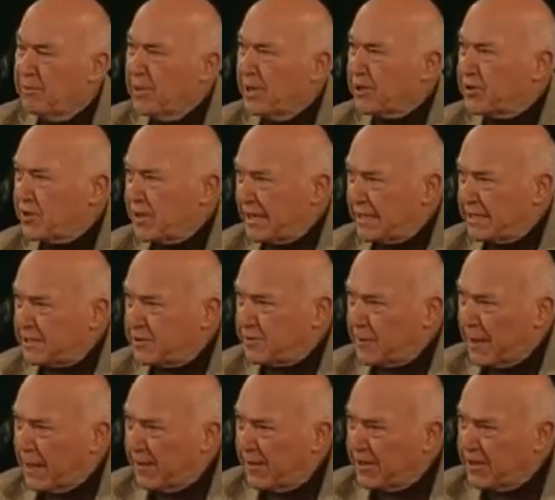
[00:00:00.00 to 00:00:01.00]
be
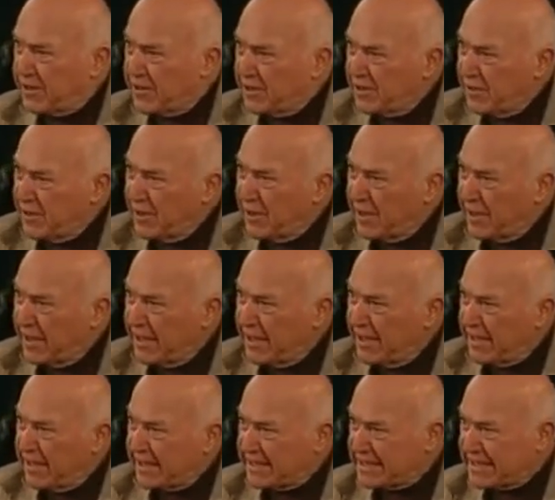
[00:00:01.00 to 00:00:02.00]
transpiring
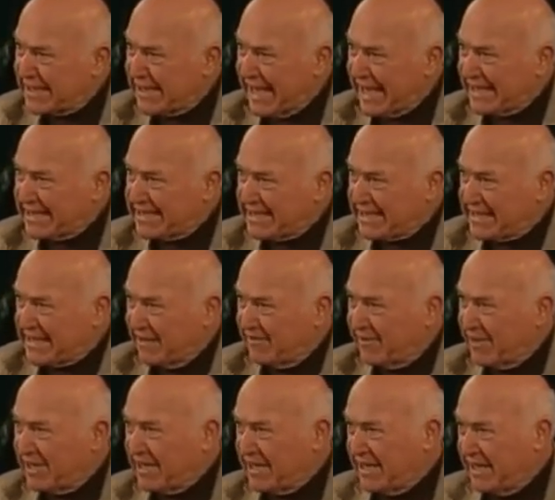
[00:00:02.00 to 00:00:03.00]
during this last
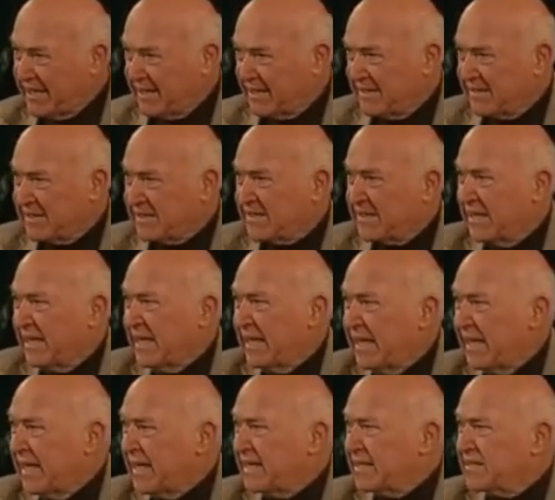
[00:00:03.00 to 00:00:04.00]
7 years.
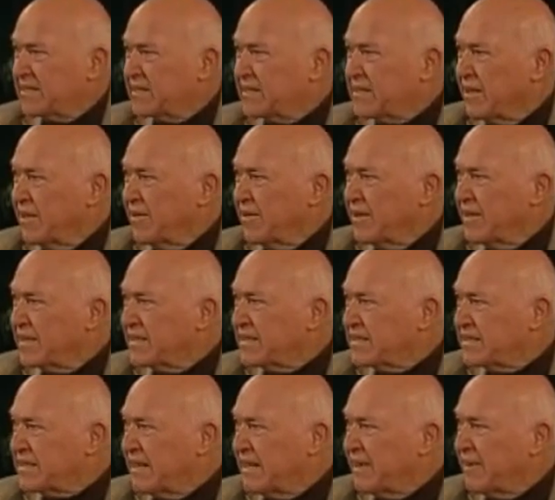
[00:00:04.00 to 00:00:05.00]
And so
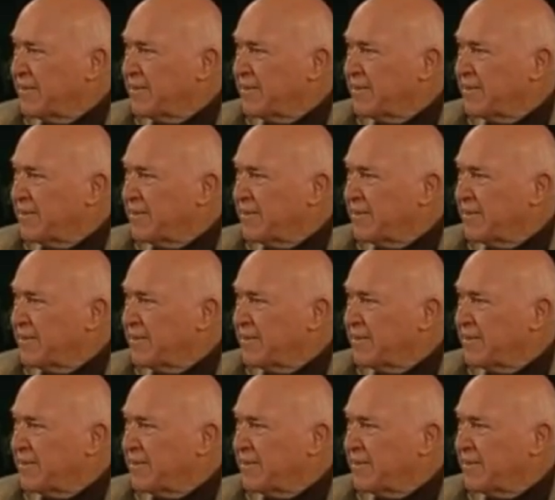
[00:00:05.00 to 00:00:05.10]
it's